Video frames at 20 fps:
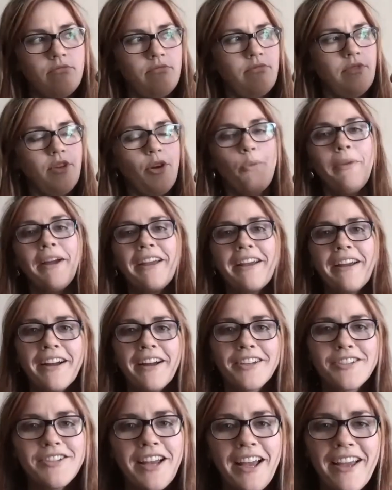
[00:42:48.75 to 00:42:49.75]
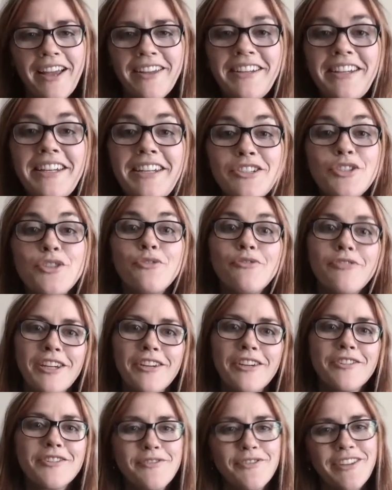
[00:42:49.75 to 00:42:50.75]
oh my gosh, I need 2
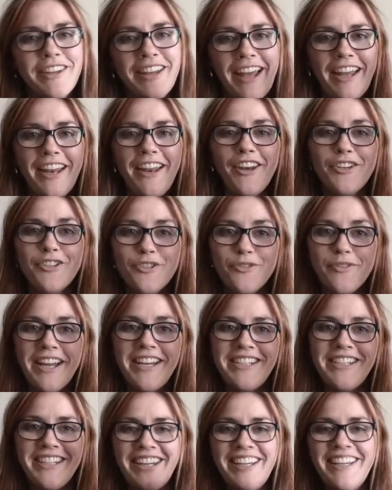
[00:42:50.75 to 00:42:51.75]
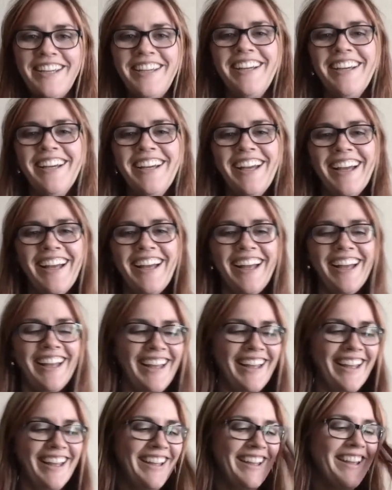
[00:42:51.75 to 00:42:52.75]
fingers for that, trendy.
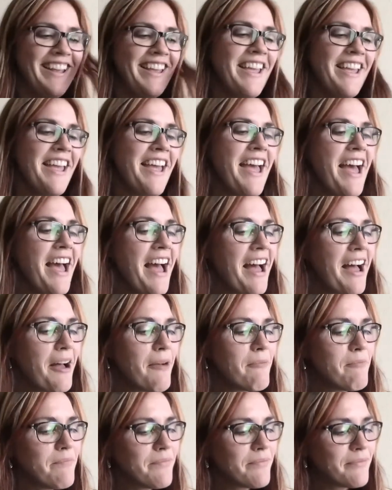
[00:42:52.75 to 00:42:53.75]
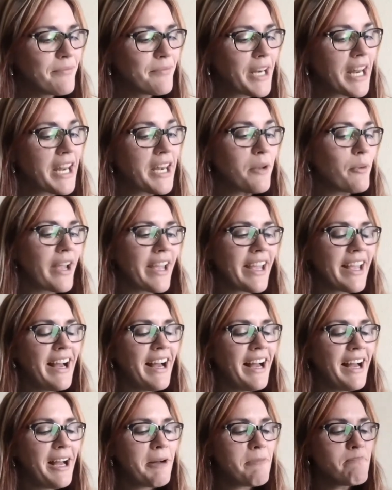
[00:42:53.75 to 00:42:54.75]
But anyway,
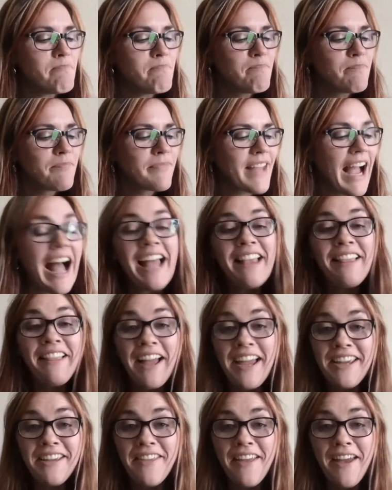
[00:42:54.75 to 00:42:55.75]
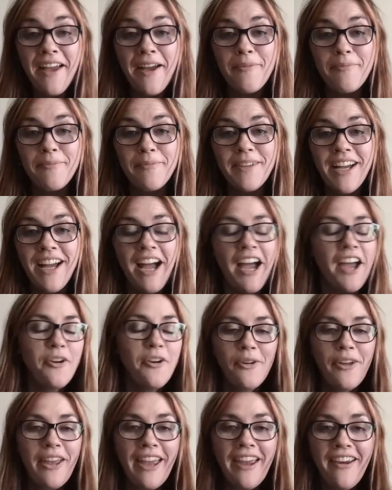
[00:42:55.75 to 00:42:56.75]
I like them. I
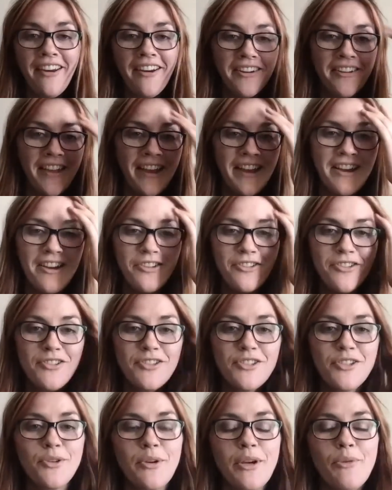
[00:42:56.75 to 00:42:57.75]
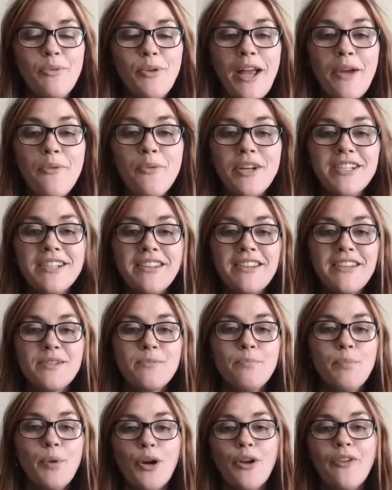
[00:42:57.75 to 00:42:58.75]
don't care. Like, I'll just do it. Well, I went to this
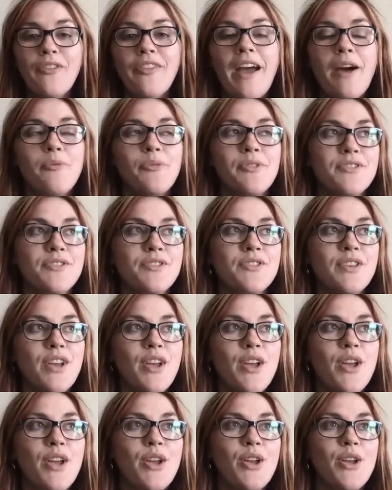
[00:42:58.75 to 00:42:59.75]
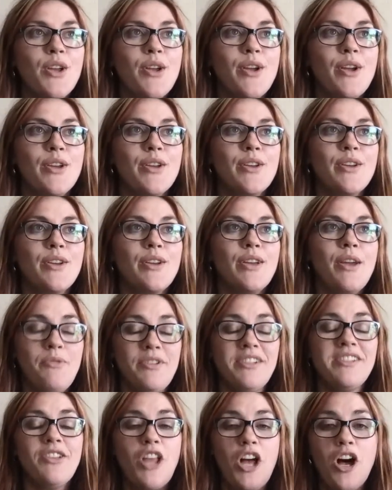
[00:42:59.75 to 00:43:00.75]
birth it
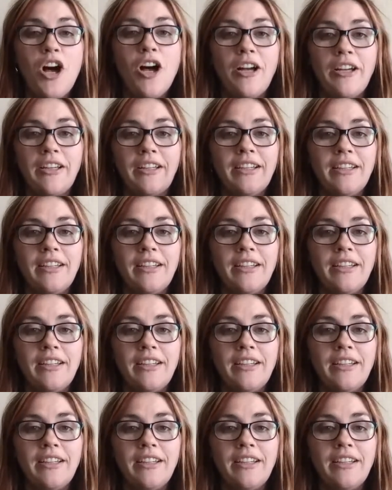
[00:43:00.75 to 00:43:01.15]
was long